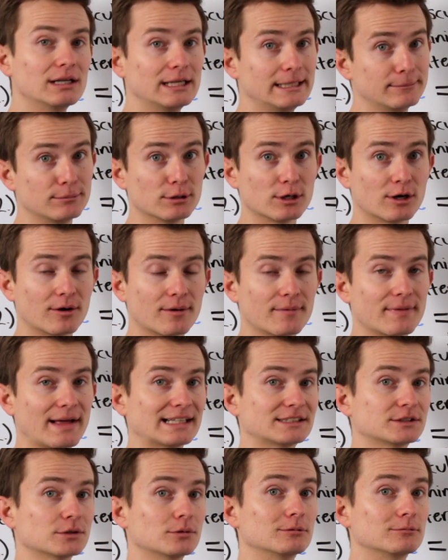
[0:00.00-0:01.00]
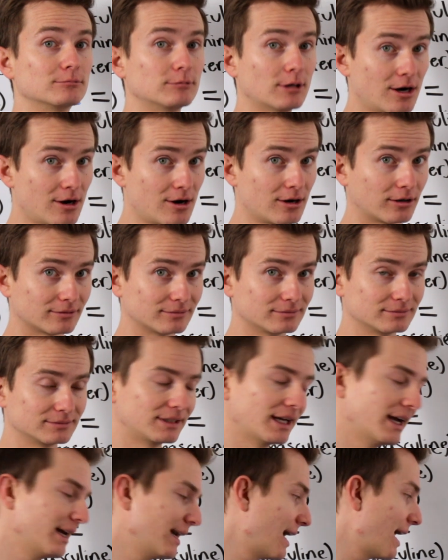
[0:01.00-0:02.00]
libro. That's wrong.
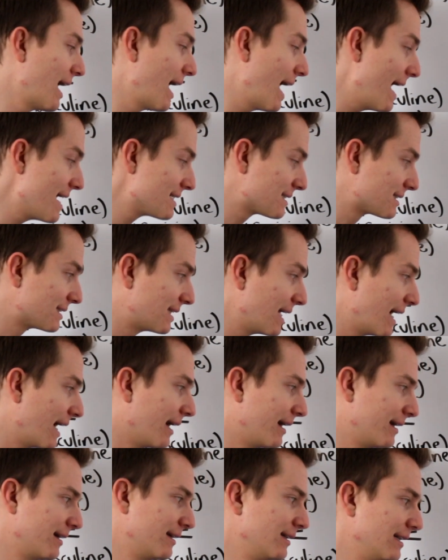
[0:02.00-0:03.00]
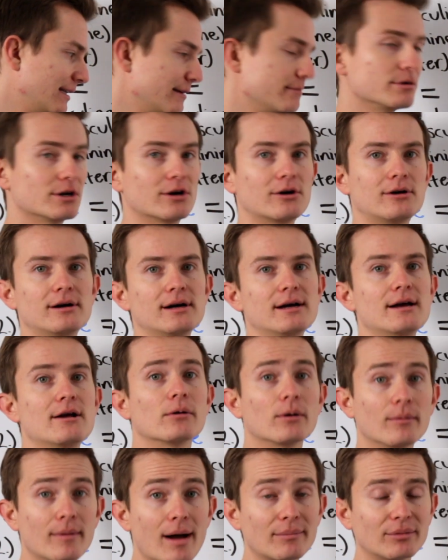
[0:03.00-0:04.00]
Okay, este libro.
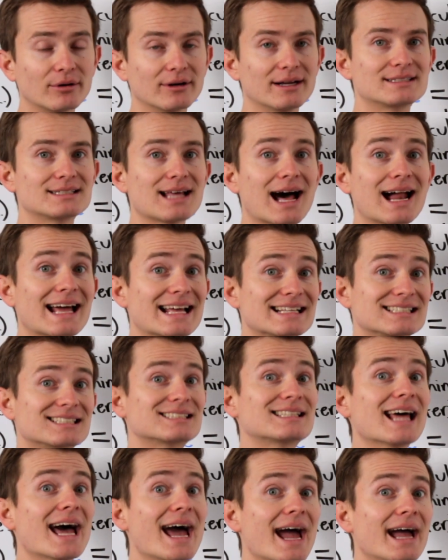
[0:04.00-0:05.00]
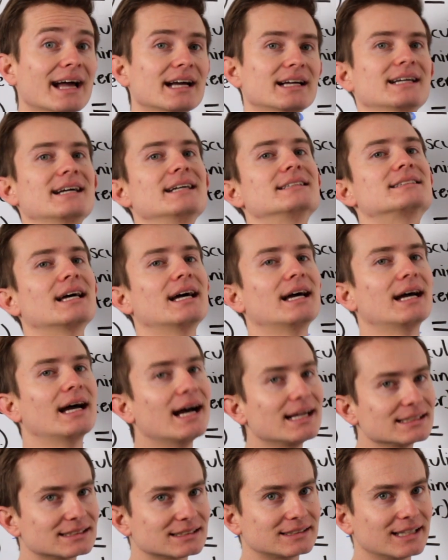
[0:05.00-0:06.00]
Remember, it's not este, it's
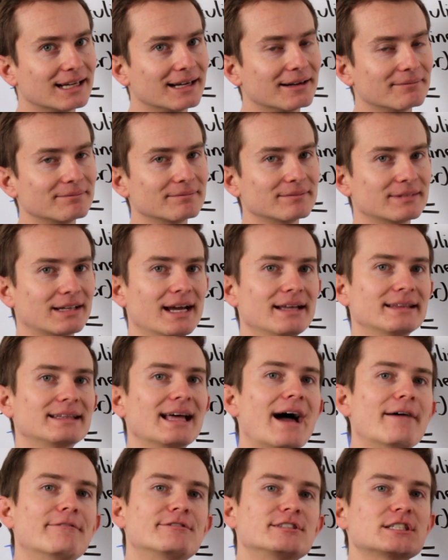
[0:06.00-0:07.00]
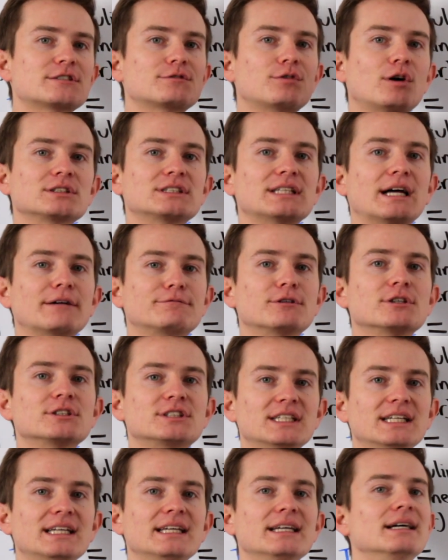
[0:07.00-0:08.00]
este. Okay, the emphasis falls on that
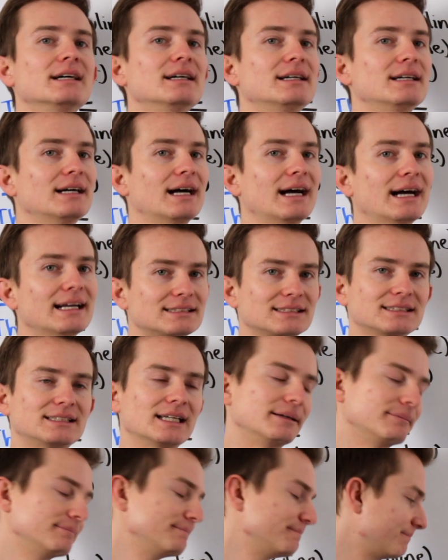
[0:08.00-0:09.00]
first E. Este.